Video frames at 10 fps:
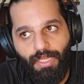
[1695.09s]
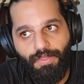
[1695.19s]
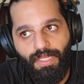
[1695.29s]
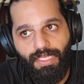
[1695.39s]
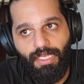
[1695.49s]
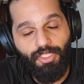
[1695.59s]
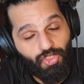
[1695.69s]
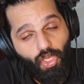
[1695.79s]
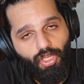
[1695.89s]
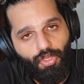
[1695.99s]
the
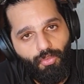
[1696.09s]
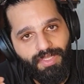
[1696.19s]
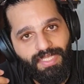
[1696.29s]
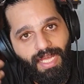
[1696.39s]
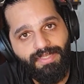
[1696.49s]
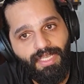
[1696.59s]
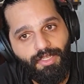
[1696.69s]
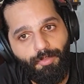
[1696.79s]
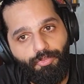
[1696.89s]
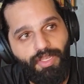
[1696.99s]
Solon was asking
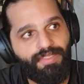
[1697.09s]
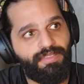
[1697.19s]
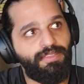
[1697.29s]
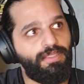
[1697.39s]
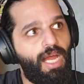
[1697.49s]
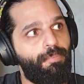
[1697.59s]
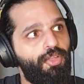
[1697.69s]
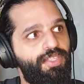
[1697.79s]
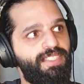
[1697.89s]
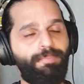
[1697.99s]
the priests
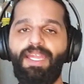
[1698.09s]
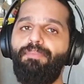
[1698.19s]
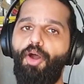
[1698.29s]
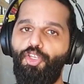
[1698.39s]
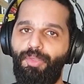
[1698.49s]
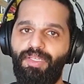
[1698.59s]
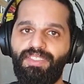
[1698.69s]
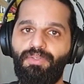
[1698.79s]
about these big monuments.